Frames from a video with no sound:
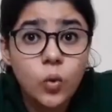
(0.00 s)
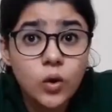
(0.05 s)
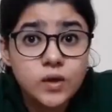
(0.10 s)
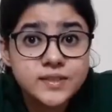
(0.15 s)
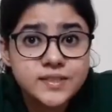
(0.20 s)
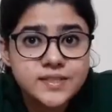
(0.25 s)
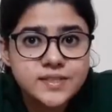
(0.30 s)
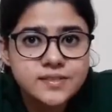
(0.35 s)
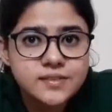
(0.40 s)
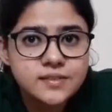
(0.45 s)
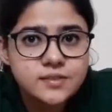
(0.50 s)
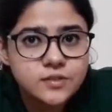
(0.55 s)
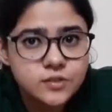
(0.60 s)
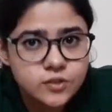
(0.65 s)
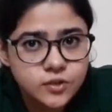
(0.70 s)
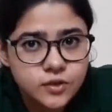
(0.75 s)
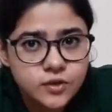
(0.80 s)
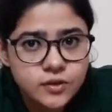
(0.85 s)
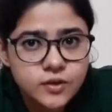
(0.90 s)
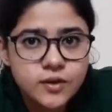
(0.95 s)
What is
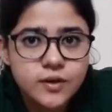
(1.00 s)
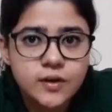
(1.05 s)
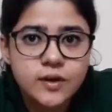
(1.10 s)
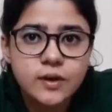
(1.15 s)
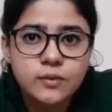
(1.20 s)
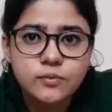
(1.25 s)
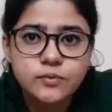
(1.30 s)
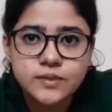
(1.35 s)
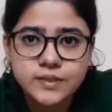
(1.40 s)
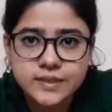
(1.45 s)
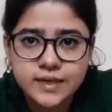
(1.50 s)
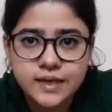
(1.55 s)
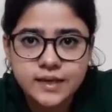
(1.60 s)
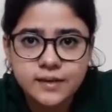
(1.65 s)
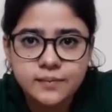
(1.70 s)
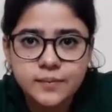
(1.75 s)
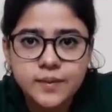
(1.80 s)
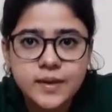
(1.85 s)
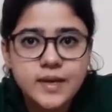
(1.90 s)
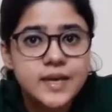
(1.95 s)
turnaround time?